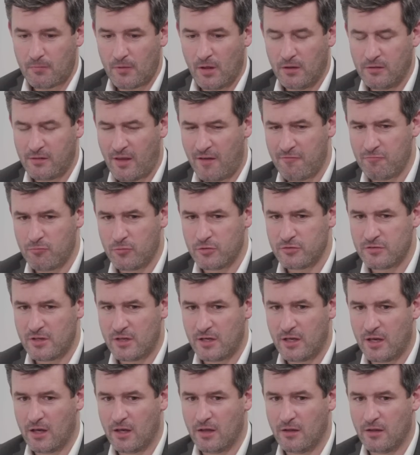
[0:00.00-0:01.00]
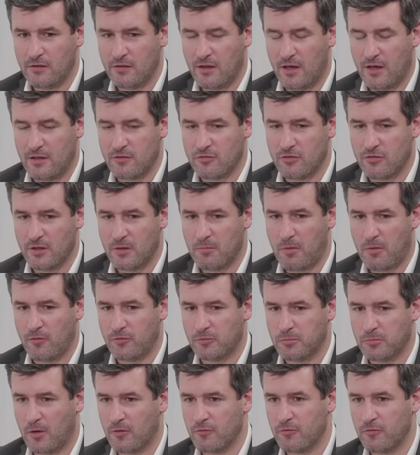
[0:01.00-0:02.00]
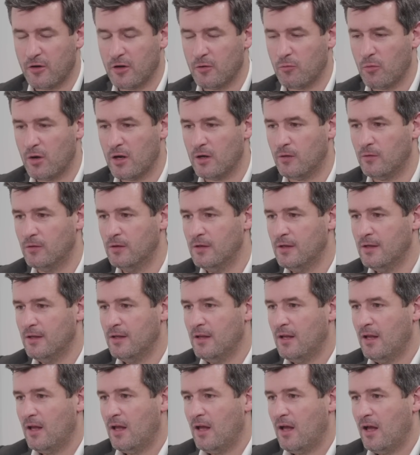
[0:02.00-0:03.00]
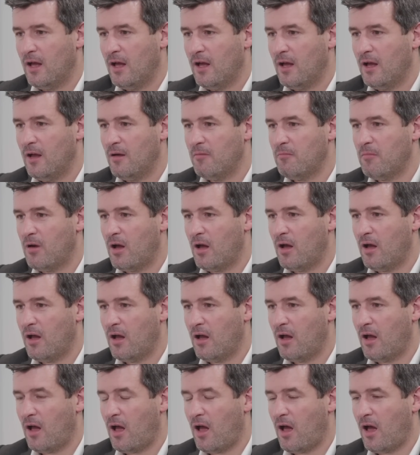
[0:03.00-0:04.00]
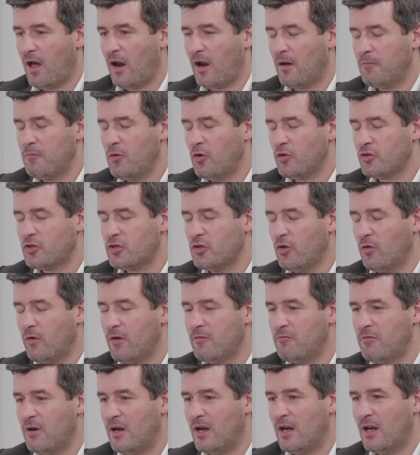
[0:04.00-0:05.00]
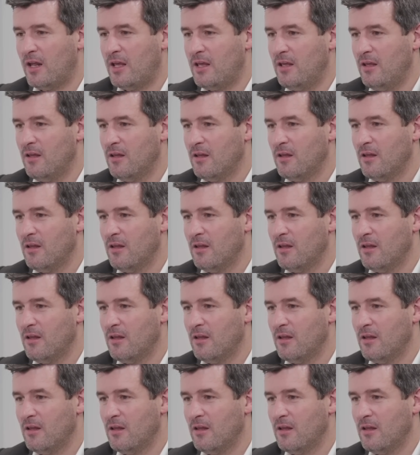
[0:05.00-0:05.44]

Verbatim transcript: And Devon was in it, and Dieter, and they both spoke very well. I'm not sure it really